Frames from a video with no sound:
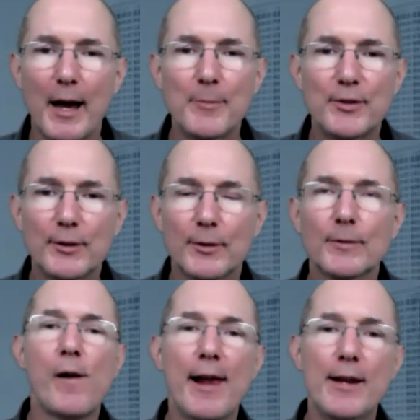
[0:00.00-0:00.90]
I'm
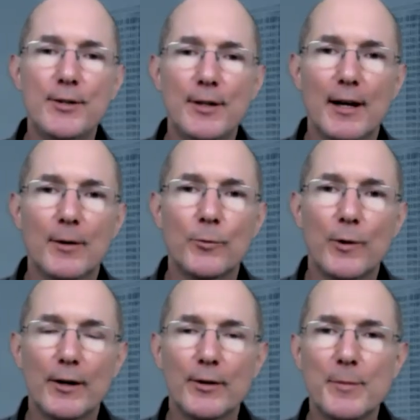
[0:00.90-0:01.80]
still hazy on
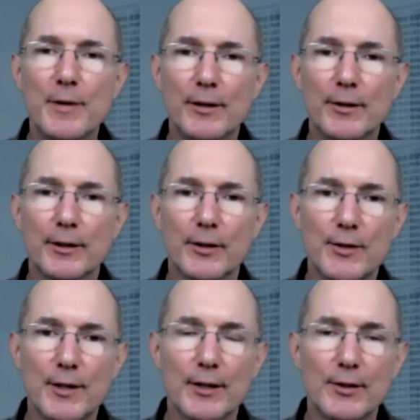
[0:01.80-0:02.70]
where the meter
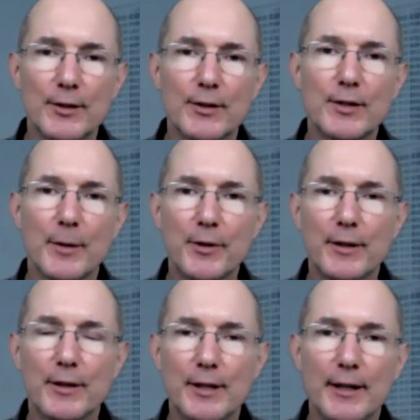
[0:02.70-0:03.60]
exists. Is it
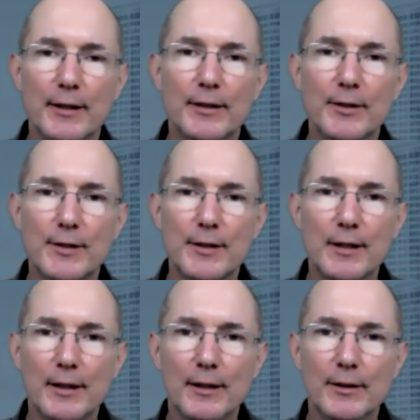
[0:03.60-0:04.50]
something the tenant can
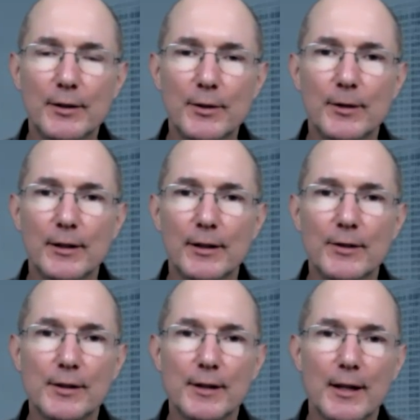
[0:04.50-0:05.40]
see in the unit?
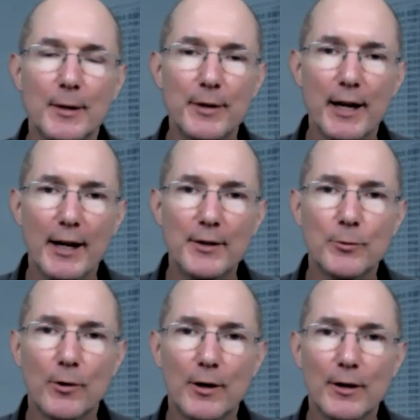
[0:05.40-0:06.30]
Is it behind
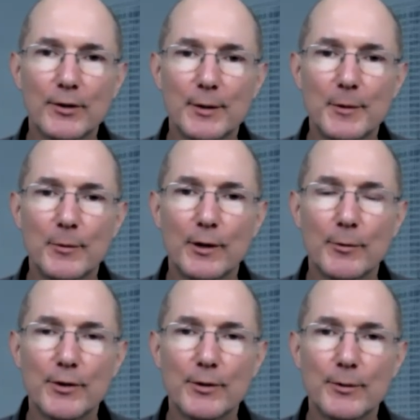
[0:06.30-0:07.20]
the walls? I mean, where
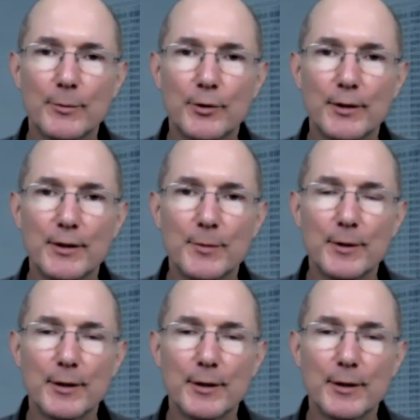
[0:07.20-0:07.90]
would you put these